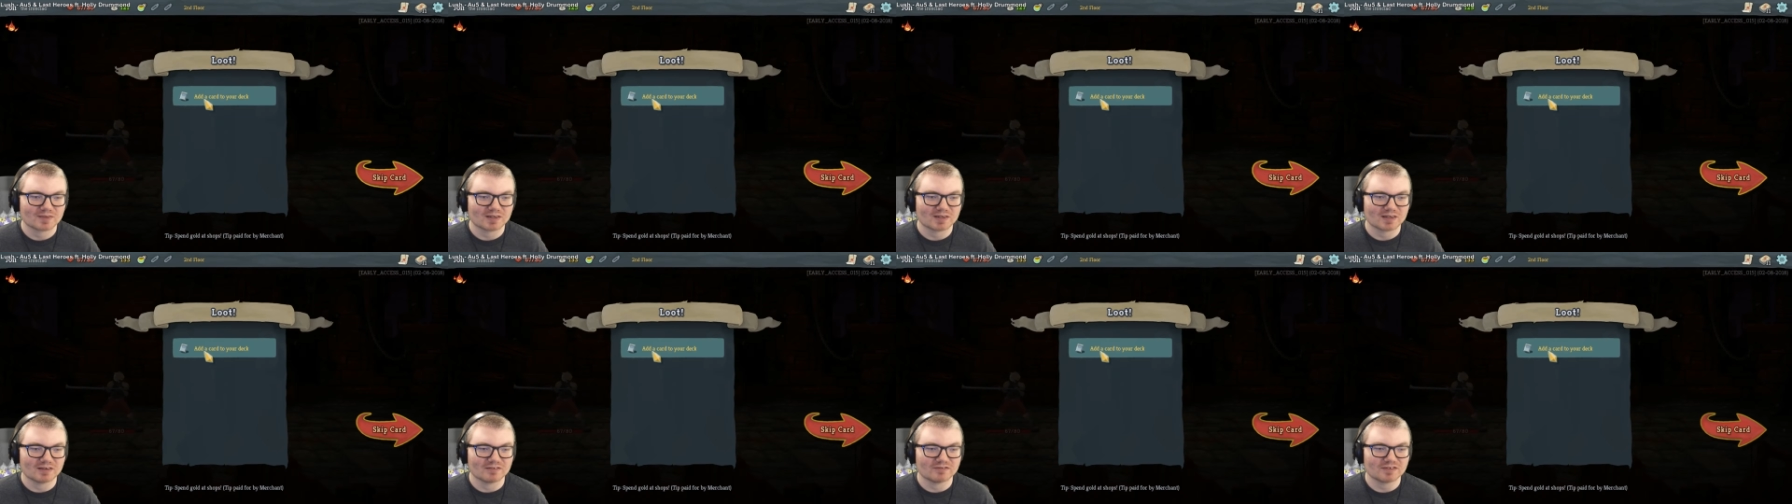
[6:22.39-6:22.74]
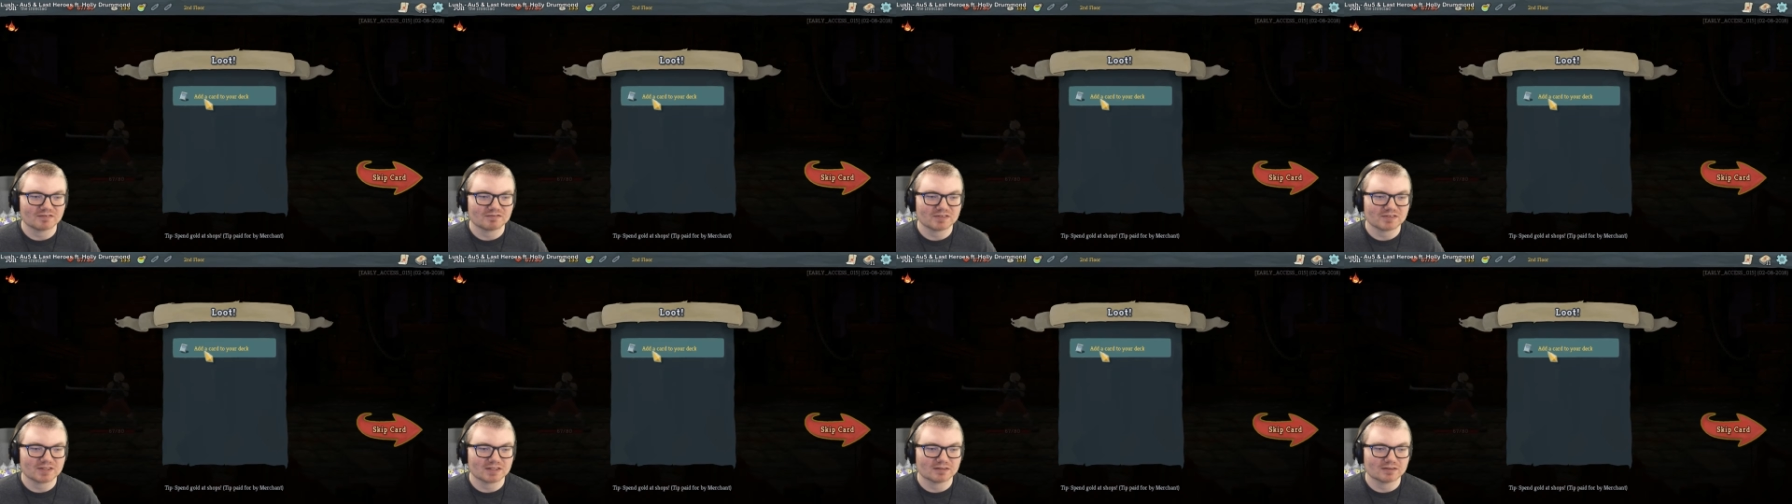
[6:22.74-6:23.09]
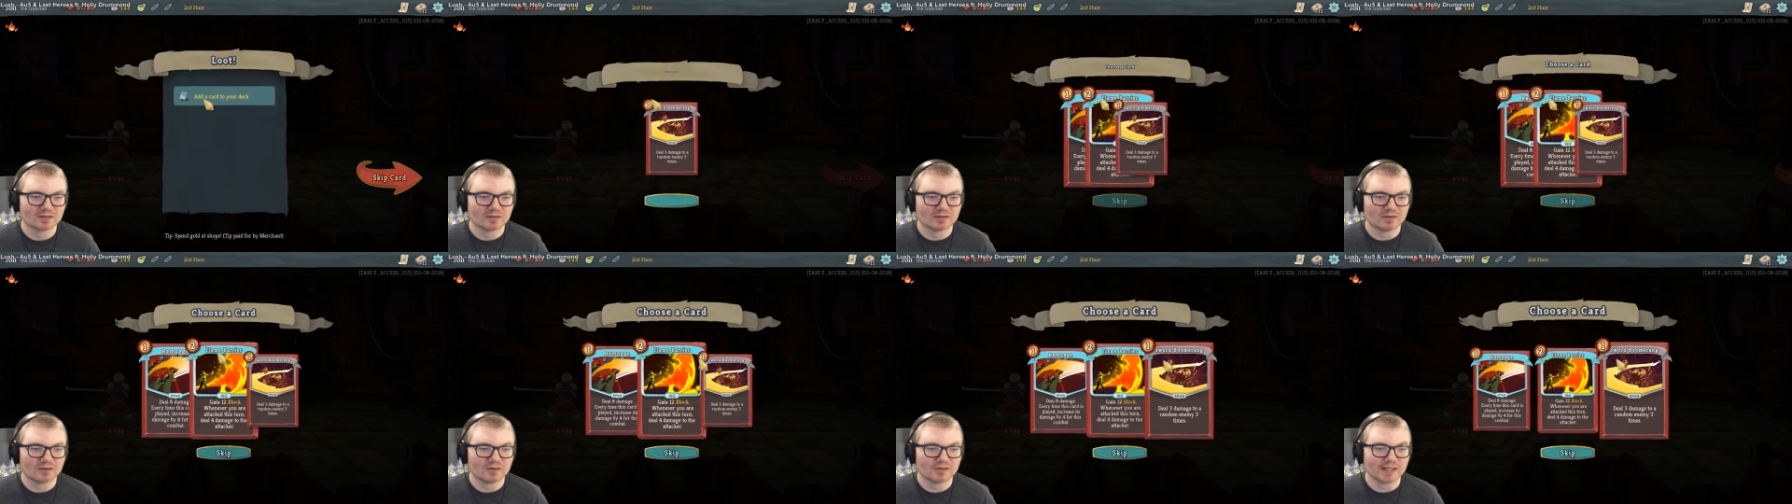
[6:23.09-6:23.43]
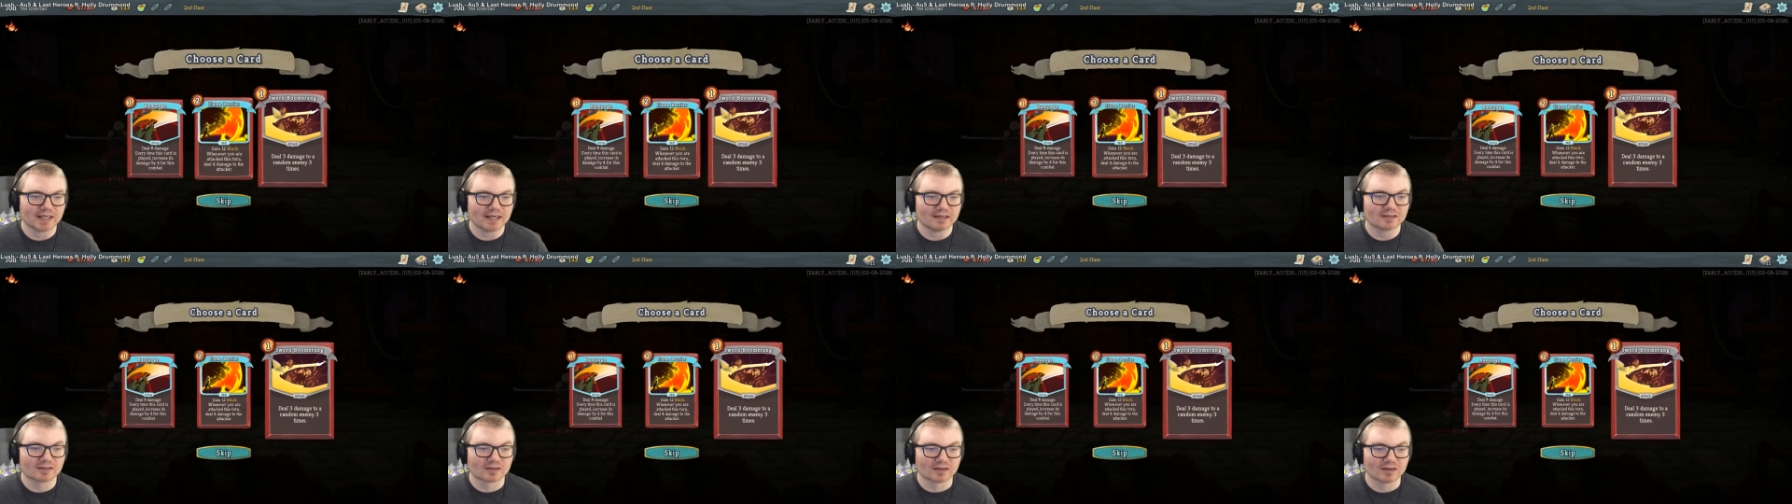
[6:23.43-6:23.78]
Okay, 15 gold,
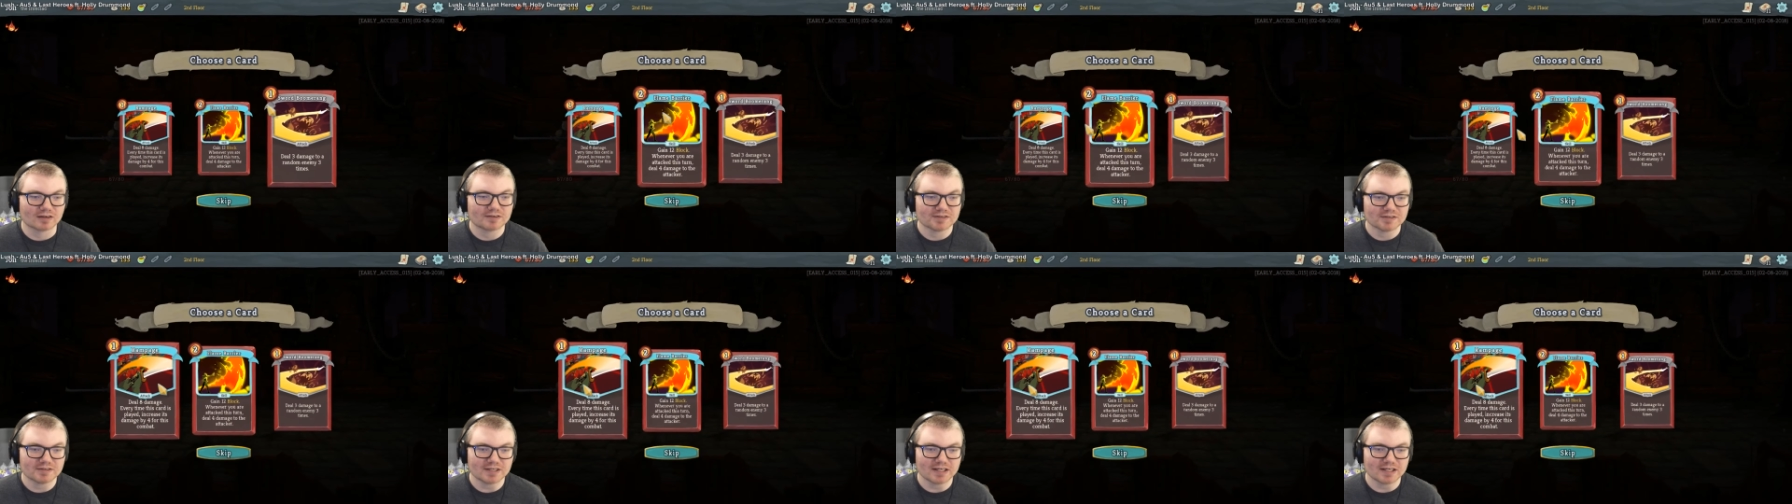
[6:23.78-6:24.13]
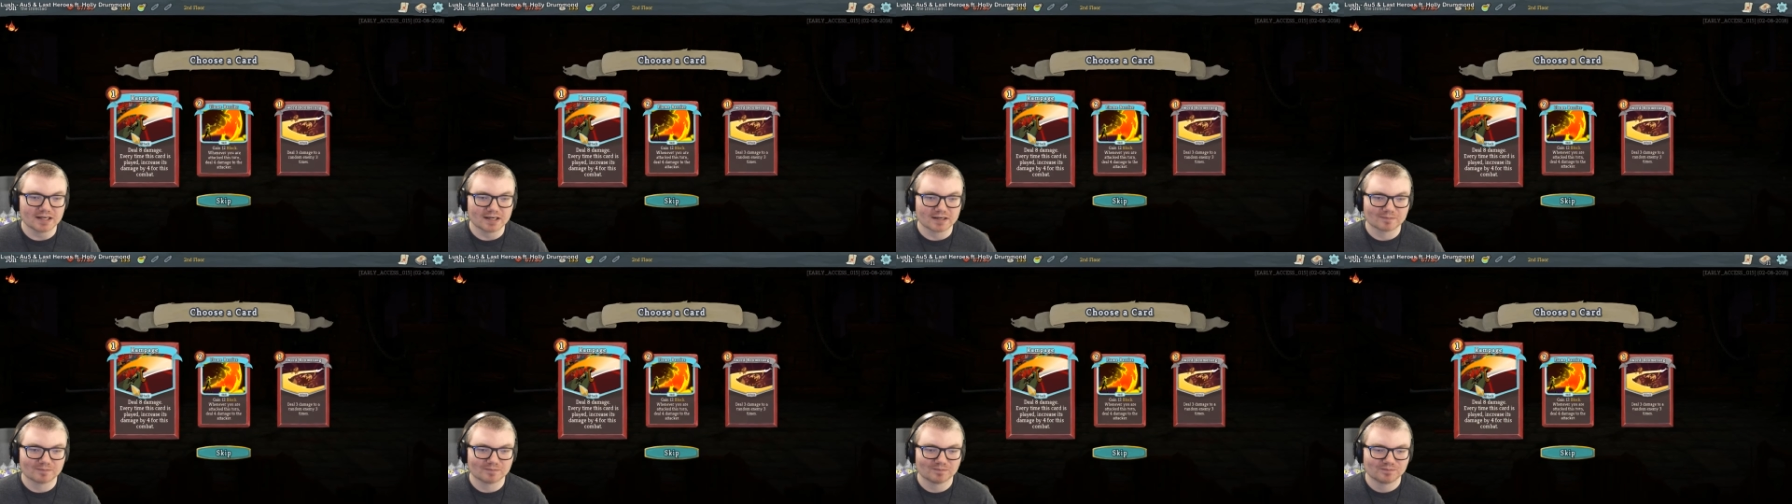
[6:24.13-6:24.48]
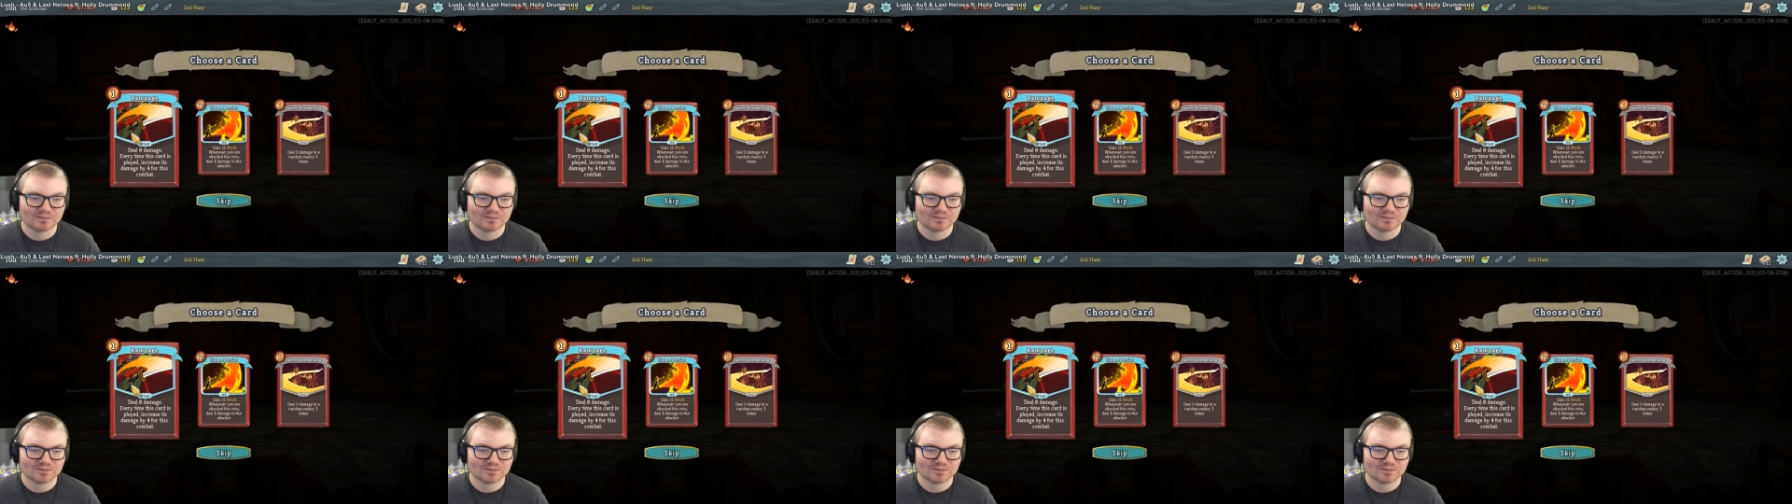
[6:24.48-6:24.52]
add a card to your deck.